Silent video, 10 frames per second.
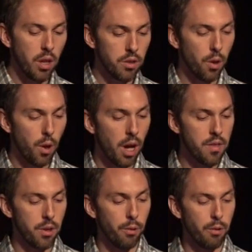So
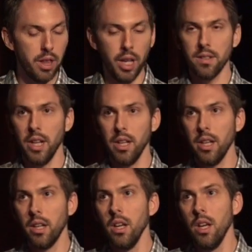there are three things that I
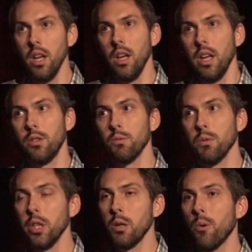think it's
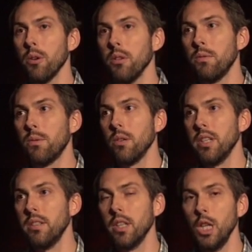really important for
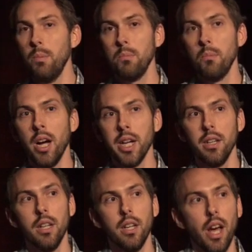us to keep in
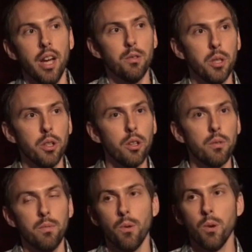mind as we look
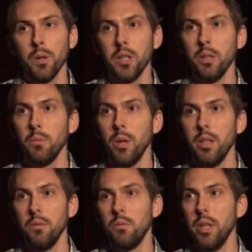forward
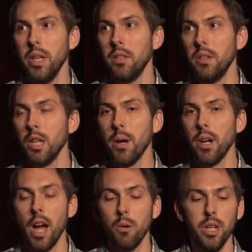and think about
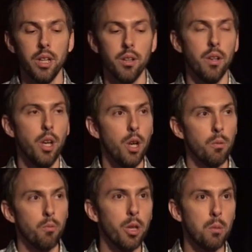how we can
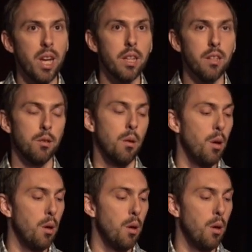really make this